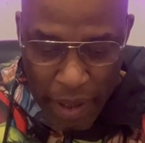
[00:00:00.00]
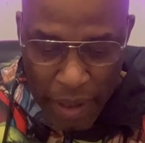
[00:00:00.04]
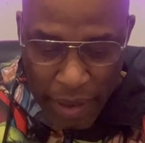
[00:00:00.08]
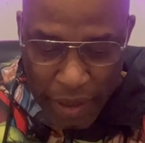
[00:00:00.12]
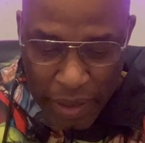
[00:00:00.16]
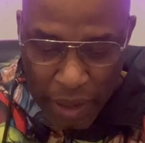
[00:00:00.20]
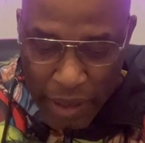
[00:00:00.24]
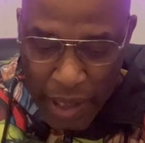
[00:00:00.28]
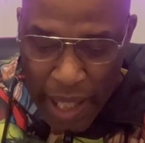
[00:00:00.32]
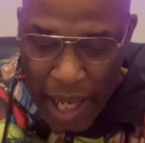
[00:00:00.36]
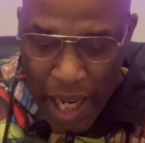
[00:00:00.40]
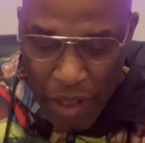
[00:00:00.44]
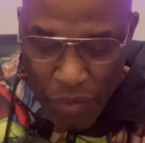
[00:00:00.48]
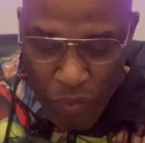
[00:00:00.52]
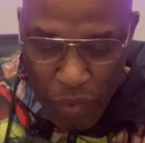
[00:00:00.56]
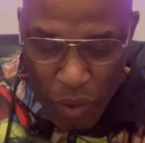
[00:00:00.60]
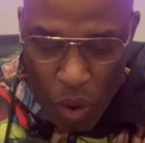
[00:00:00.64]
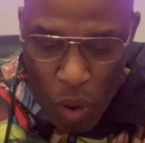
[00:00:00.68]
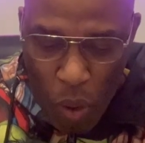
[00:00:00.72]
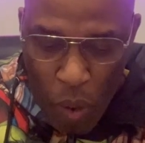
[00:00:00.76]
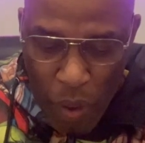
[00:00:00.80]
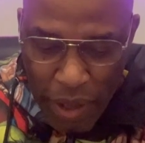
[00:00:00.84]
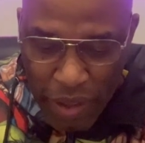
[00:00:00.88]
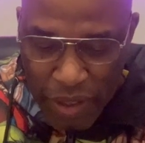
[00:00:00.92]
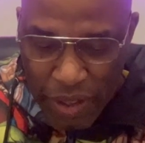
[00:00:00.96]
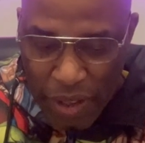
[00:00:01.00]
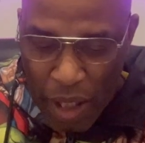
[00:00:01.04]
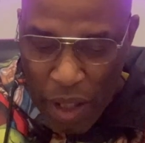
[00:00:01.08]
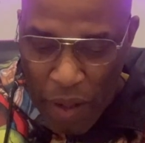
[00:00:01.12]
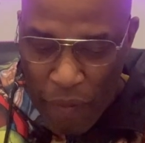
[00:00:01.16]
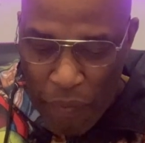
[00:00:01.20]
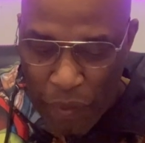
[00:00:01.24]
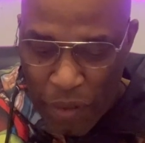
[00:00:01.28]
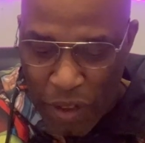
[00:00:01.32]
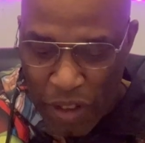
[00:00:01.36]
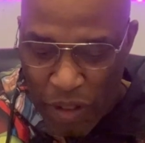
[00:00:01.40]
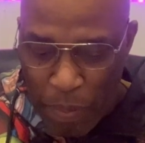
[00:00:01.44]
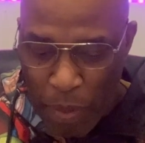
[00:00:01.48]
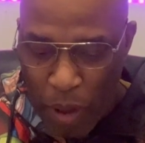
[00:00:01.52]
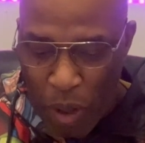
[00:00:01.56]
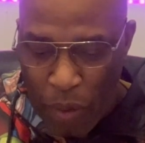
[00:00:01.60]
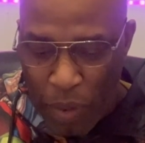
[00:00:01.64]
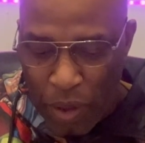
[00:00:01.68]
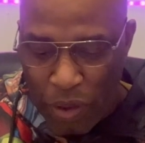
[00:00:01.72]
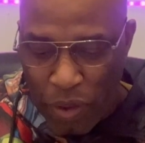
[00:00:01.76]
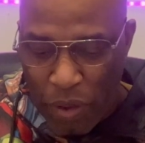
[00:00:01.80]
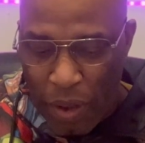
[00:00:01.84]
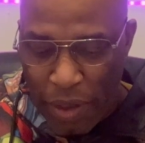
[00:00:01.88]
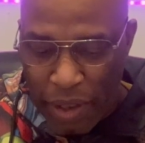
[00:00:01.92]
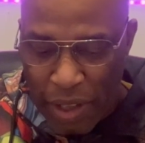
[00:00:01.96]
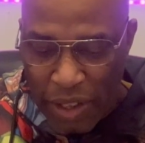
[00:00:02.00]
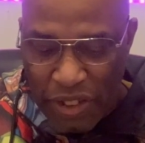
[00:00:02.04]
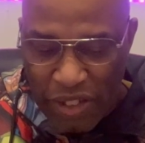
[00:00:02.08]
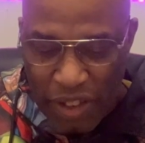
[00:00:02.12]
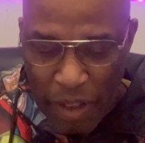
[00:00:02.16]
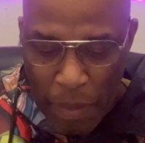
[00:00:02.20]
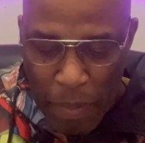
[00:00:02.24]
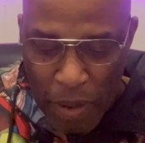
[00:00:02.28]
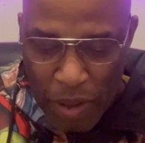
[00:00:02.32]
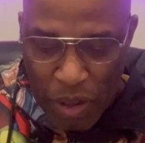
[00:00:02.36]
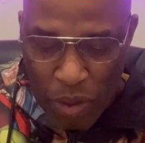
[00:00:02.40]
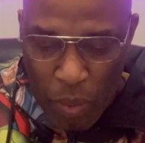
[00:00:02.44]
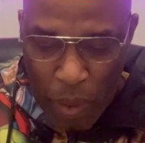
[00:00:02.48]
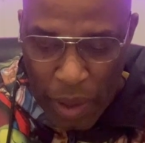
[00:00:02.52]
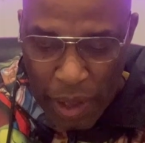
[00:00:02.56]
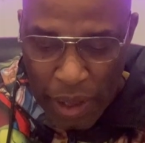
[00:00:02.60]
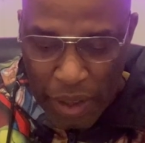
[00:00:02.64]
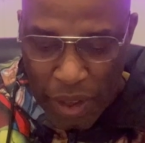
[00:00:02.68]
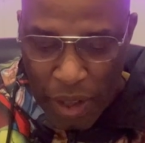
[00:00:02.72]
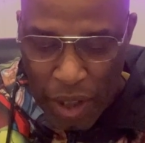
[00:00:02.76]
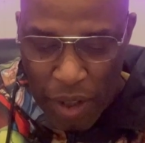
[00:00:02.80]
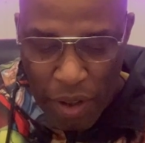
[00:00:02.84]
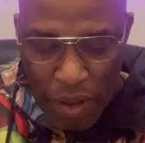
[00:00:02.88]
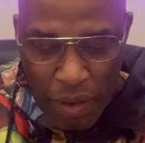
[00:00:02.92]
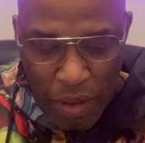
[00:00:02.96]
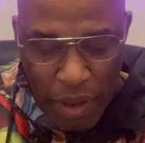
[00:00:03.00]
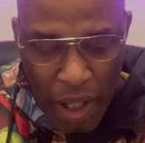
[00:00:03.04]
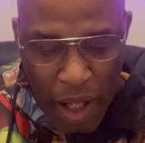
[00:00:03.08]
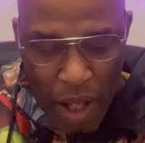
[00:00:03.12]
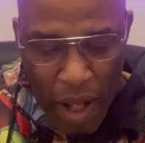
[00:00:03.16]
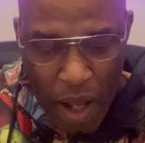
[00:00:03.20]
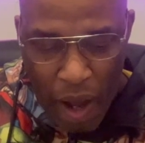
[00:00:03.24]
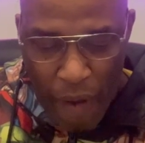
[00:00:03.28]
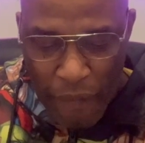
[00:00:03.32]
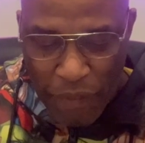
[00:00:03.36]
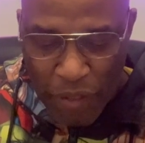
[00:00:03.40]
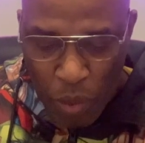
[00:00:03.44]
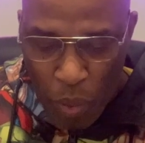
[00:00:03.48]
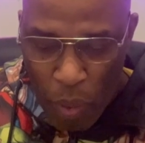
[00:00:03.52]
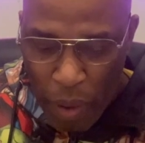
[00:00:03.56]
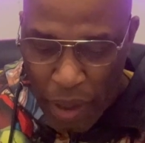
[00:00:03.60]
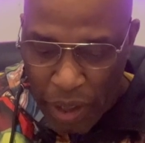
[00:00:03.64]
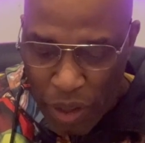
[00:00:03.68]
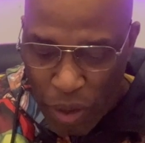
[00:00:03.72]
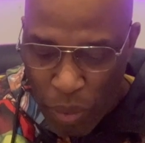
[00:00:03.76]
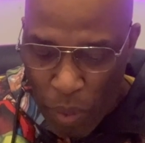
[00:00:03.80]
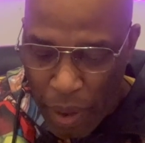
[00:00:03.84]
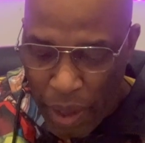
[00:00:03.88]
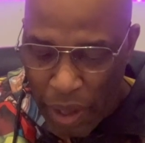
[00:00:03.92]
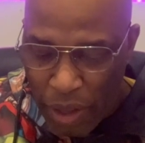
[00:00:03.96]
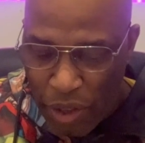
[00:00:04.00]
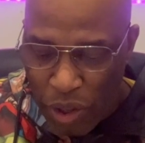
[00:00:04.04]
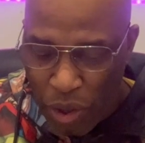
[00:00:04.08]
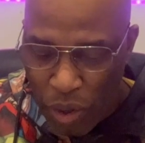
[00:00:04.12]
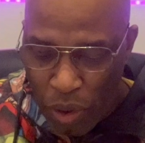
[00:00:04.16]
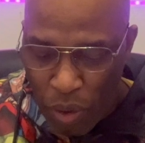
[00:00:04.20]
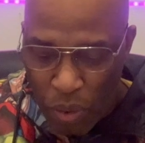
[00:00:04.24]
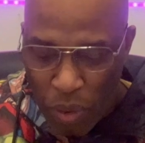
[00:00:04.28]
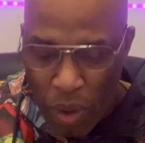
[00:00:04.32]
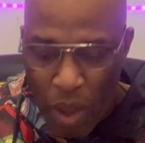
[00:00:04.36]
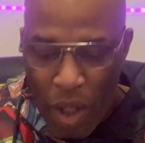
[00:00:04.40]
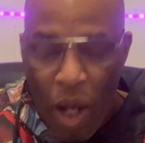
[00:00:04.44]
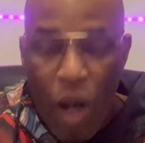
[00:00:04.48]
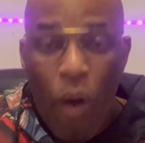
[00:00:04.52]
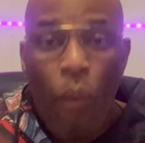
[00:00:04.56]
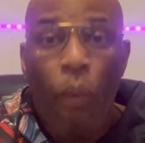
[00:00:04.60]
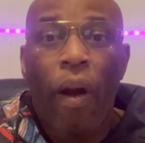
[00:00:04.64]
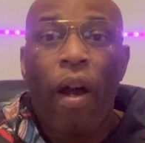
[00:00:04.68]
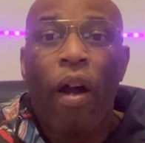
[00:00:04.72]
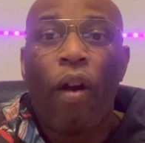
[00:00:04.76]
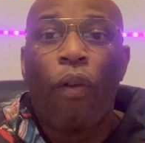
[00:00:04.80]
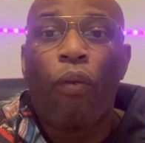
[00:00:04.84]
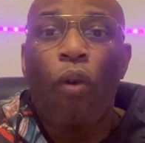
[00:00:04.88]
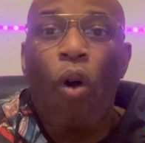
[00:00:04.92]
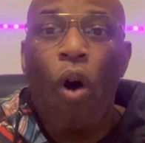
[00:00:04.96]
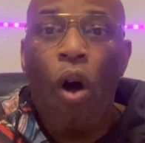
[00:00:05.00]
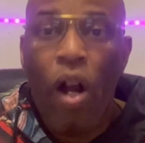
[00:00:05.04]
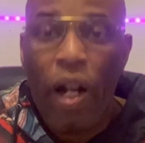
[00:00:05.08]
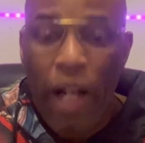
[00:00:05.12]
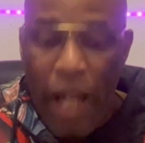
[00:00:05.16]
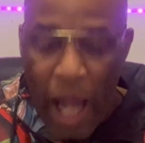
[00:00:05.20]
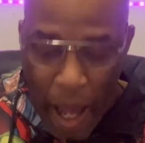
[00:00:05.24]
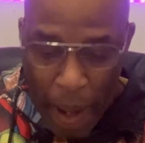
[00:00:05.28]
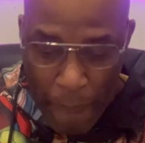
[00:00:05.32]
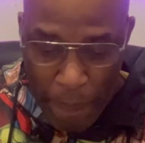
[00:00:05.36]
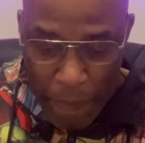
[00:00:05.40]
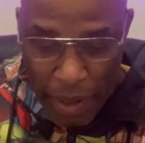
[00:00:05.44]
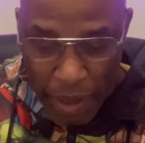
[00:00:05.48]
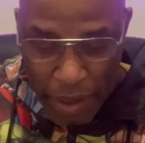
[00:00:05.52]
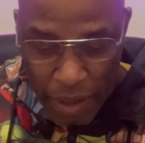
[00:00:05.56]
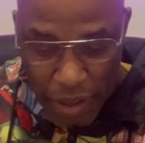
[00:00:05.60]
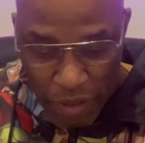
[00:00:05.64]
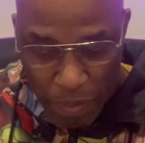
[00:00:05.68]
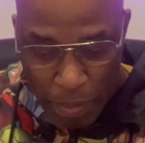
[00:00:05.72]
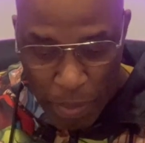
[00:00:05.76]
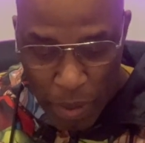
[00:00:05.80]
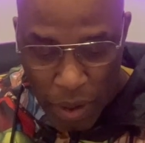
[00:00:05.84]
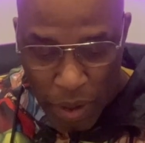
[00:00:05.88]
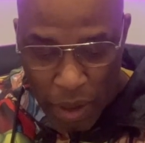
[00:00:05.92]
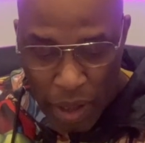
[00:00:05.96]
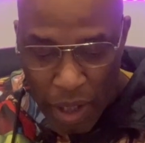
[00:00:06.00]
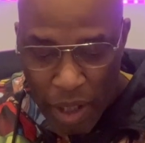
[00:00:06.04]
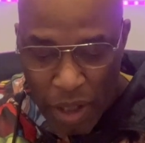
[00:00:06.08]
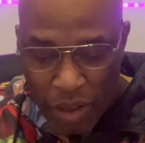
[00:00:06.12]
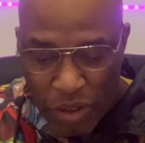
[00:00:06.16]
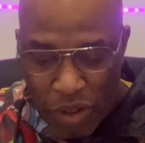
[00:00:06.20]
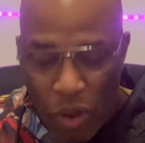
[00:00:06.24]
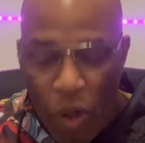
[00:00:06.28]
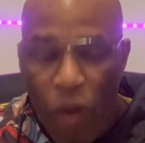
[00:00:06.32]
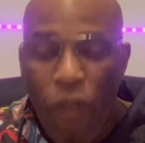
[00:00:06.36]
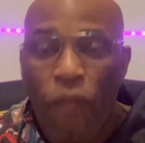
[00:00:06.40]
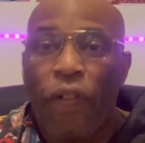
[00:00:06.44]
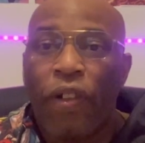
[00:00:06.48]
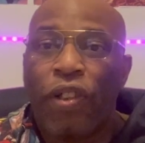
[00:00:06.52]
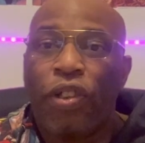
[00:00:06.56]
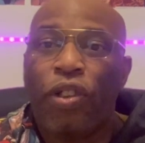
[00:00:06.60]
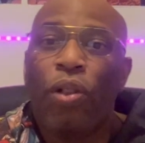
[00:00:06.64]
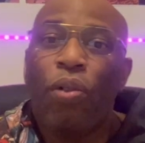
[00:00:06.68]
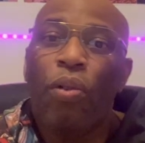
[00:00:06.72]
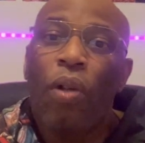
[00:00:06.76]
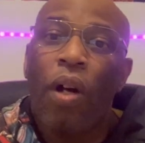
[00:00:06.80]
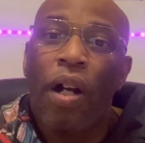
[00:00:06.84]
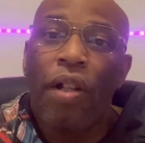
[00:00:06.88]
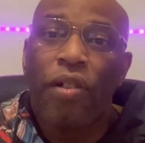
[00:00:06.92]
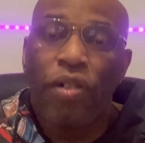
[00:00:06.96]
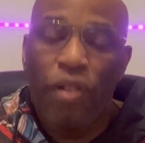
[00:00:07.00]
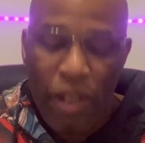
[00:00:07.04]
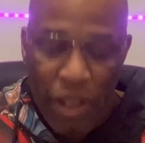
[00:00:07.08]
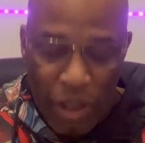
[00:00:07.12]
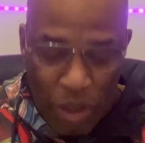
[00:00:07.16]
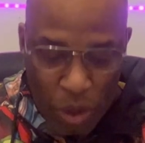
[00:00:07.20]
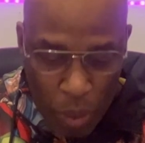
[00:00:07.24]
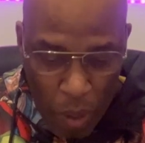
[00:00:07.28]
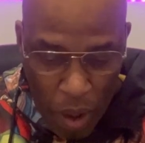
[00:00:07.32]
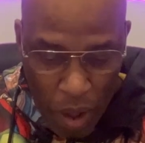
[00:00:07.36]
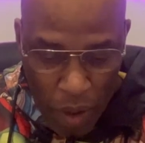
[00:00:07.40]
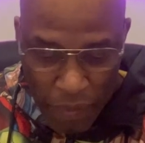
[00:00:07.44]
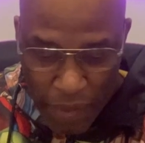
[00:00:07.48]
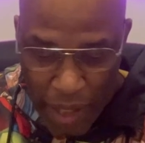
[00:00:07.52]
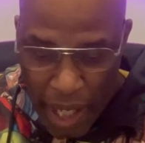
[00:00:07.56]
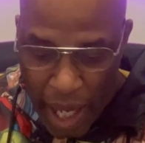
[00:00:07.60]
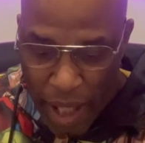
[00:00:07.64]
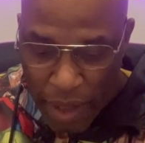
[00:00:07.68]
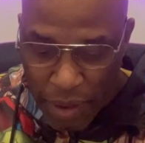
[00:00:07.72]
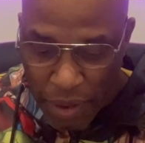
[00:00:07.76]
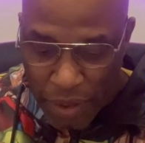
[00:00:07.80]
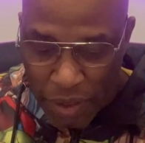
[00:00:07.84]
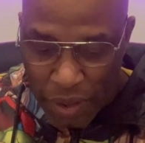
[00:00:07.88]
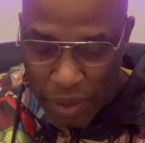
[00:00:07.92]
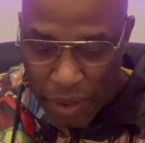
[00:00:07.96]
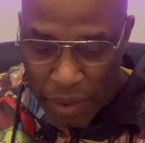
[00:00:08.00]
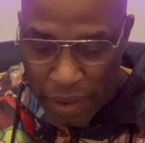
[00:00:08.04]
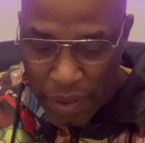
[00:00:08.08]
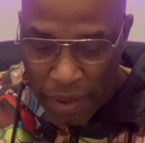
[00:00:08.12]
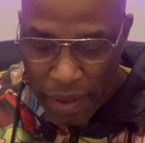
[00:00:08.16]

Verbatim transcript: The last recorded sale for this book was on December 23rd of 2022, where a raw copy of this book sold for $212.